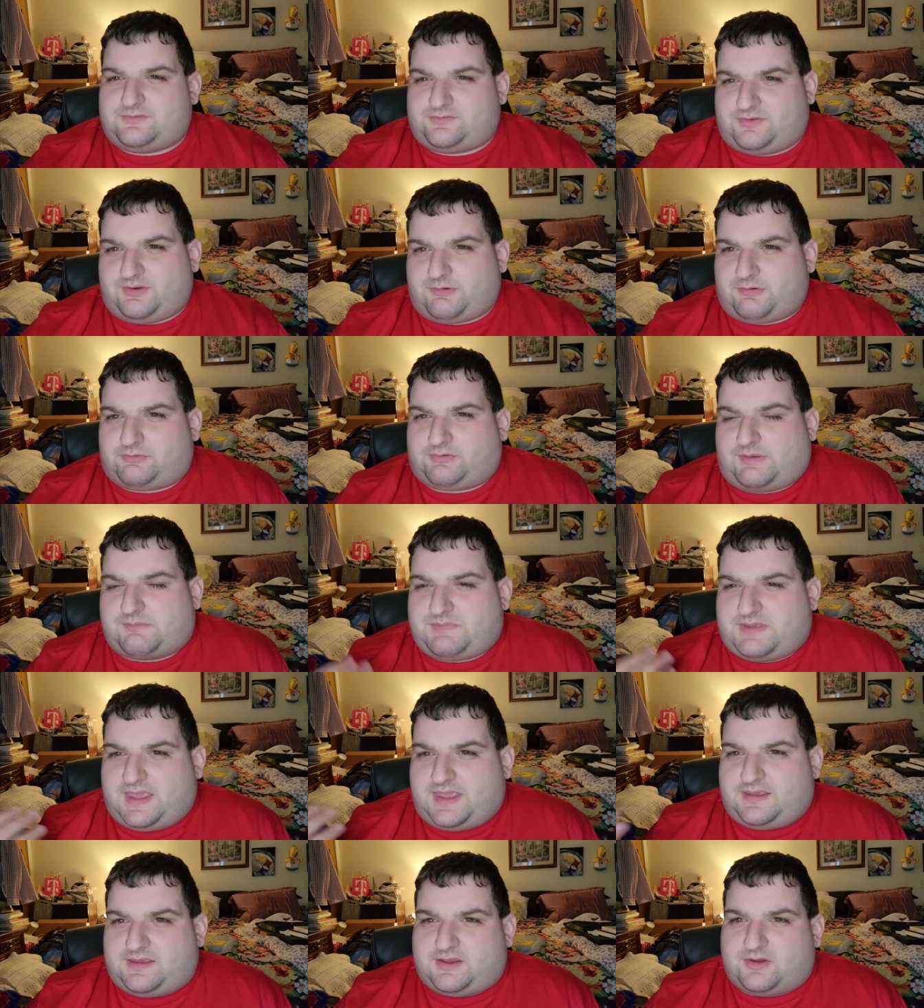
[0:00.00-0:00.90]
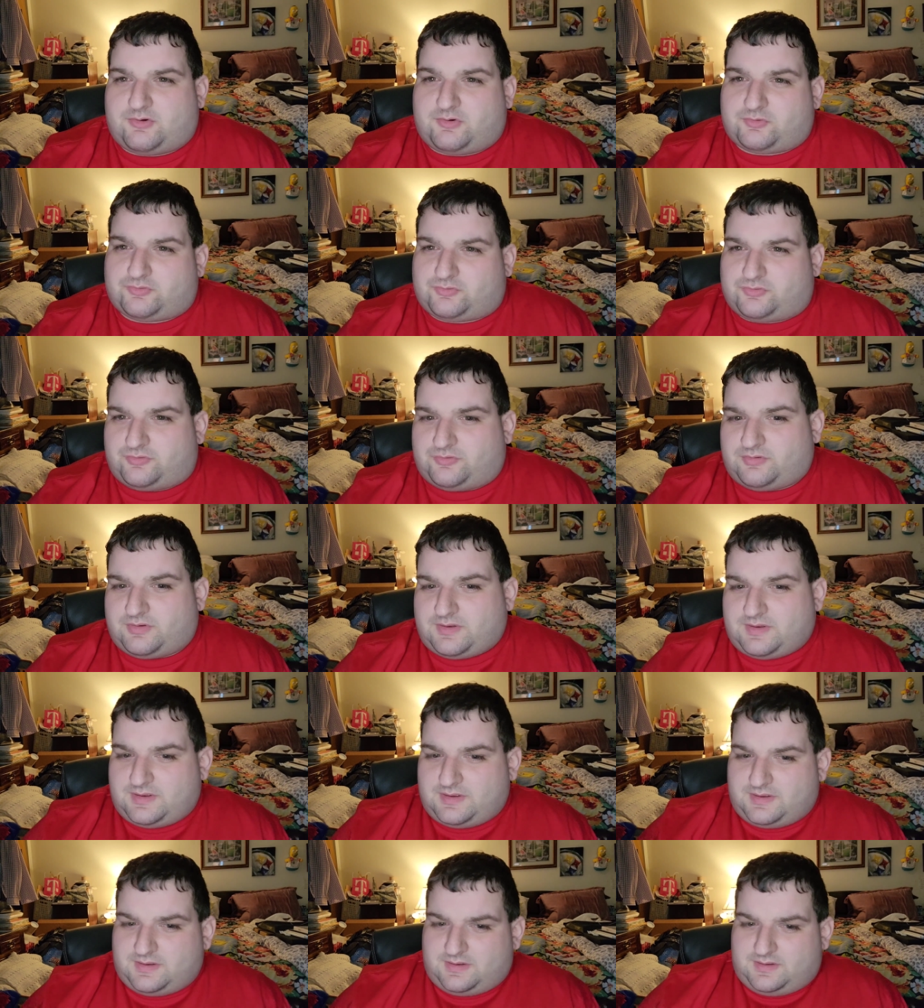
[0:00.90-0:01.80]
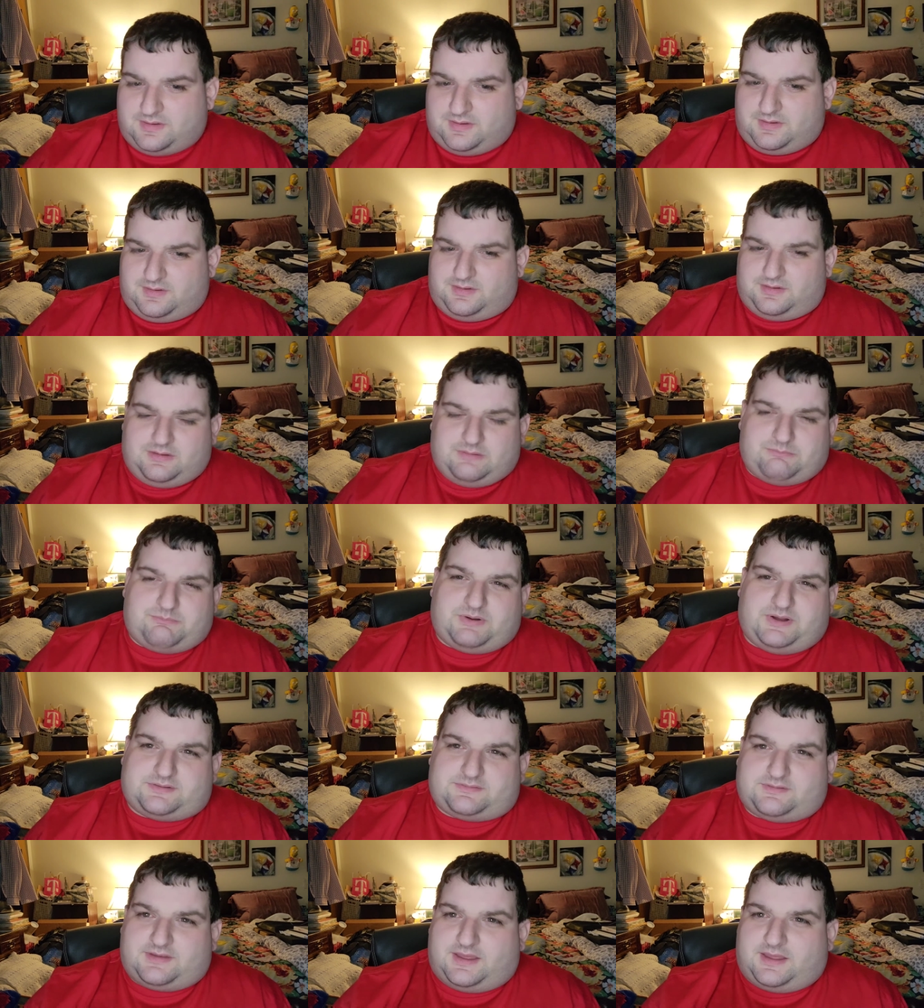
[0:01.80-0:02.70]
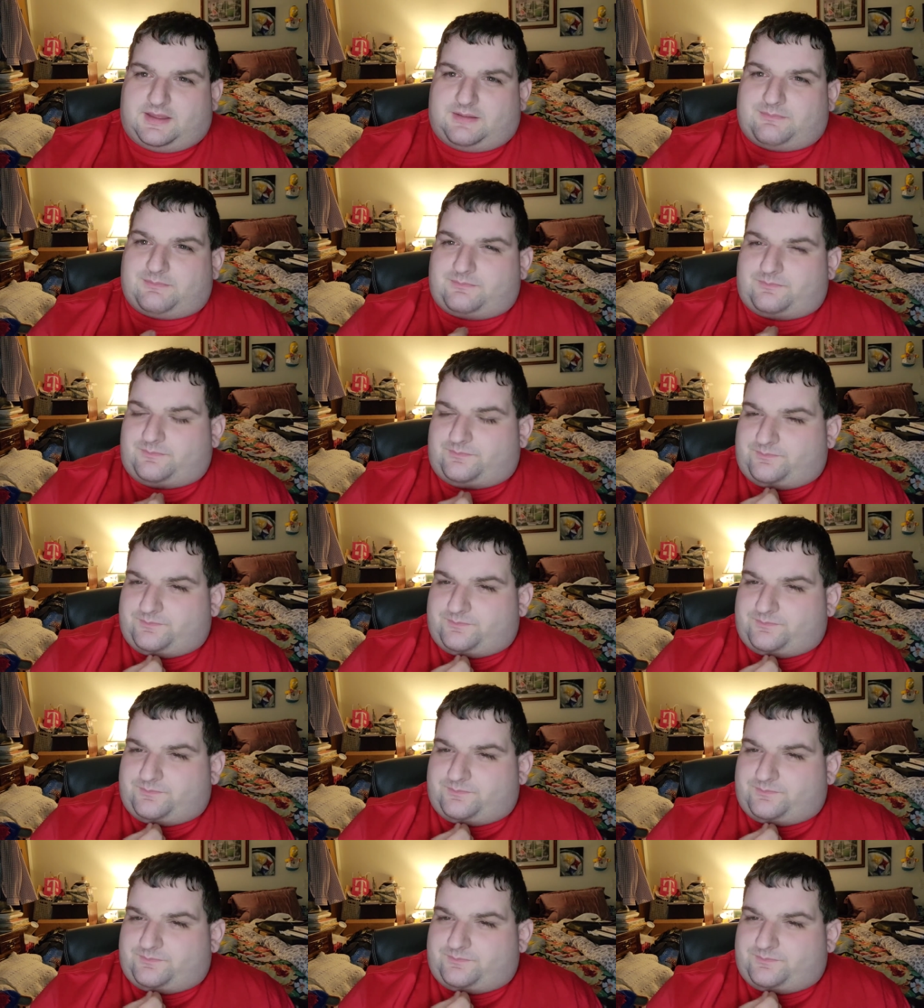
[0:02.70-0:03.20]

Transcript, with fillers: stereotype gay character, but um,